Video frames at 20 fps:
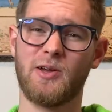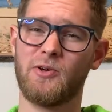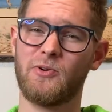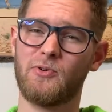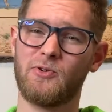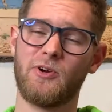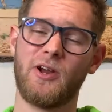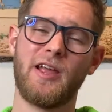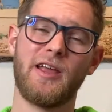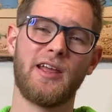
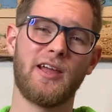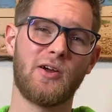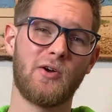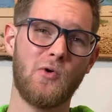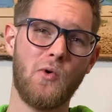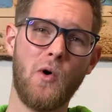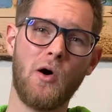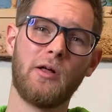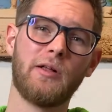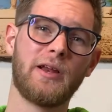creating
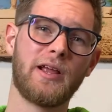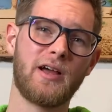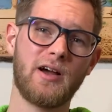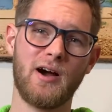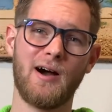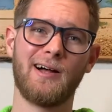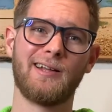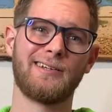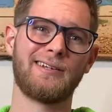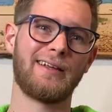quality
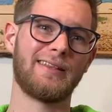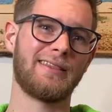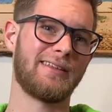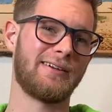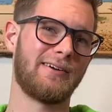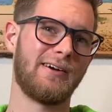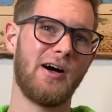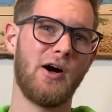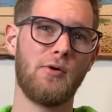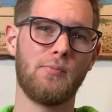content
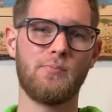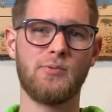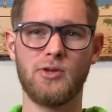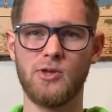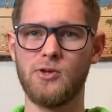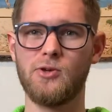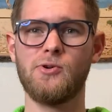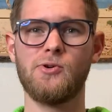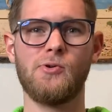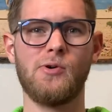that'll help
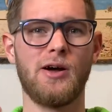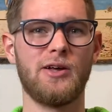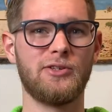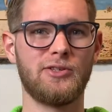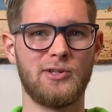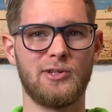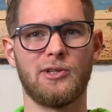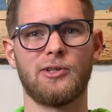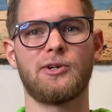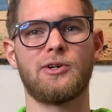you
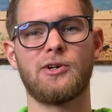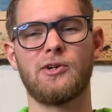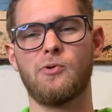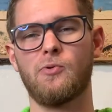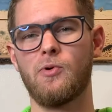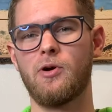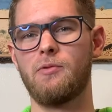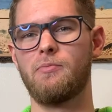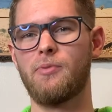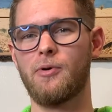as you learn to
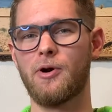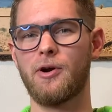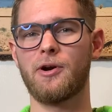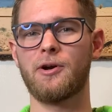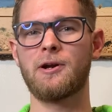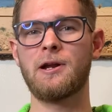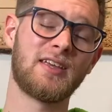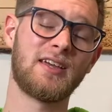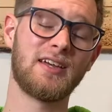wood burn.